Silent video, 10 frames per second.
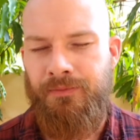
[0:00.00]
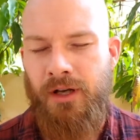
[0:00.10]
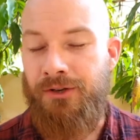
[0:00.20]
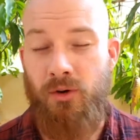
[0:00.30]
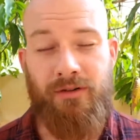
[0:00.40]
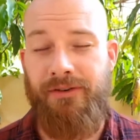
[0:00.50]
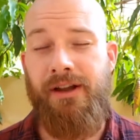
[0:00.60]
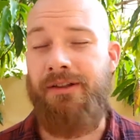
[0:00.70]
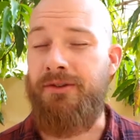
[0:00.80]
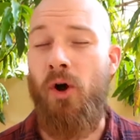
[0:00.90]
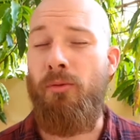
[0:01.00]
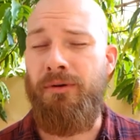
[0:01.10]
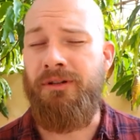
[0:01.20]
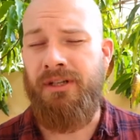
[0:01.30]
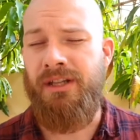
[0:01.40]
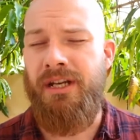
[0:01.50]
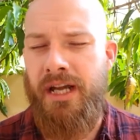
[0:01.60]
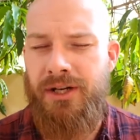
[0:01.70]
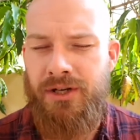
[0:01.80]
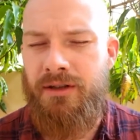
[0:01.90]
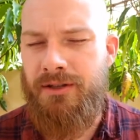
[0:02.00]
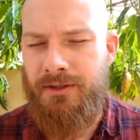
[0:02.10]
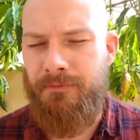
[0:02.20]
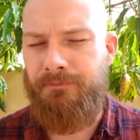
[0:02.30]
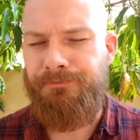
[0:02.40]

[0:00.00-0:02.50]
A door of faith is open to the nations.